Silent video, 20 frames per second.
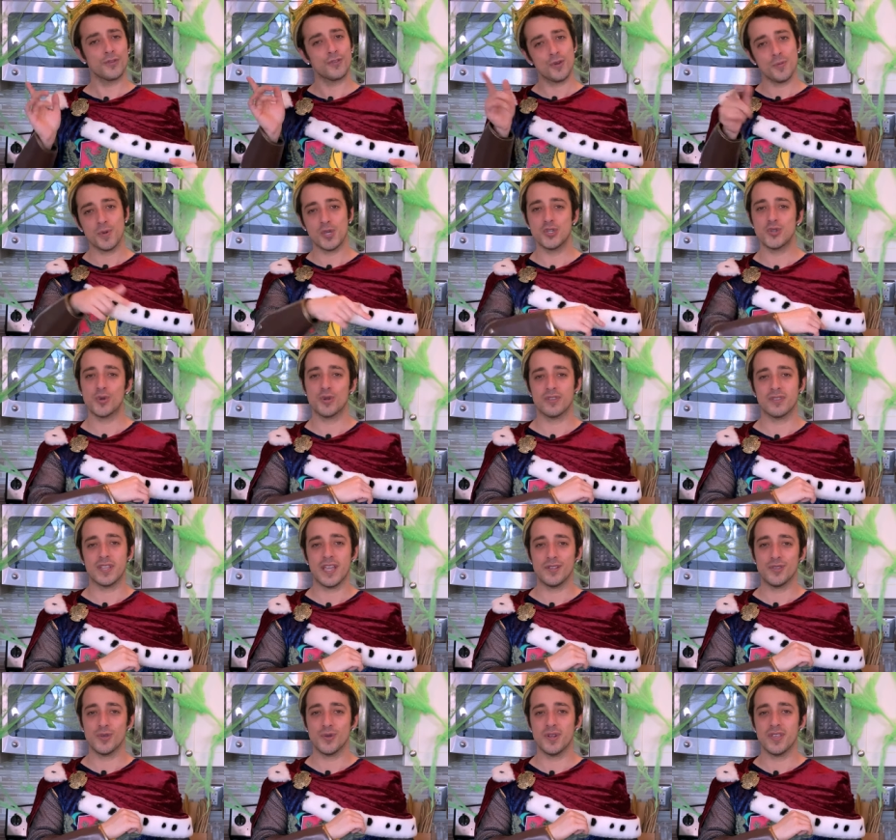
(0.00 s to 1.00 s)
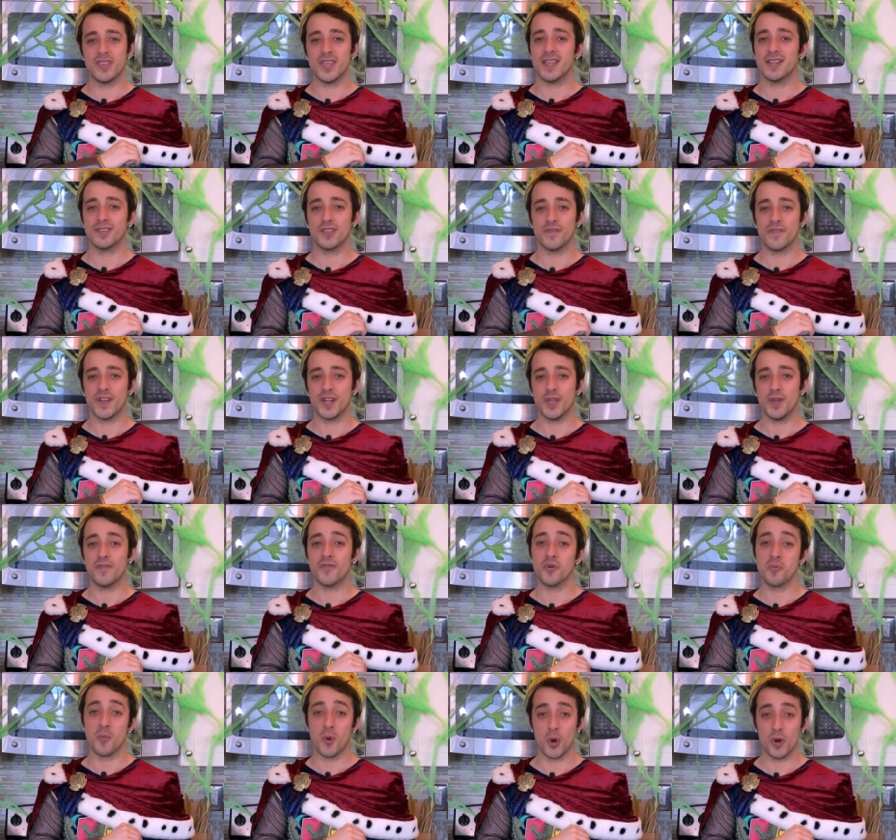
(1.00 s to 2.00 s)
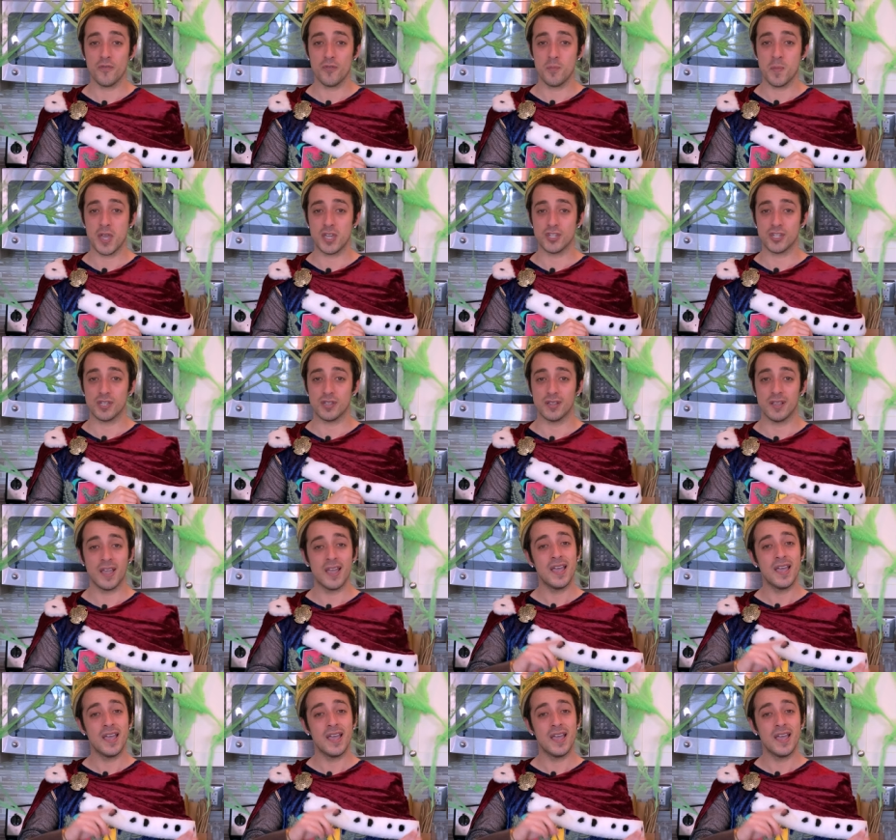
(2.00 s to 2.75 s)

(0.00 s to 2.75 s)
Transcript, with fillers: so be sure to stay tuned at the end of the video for more information.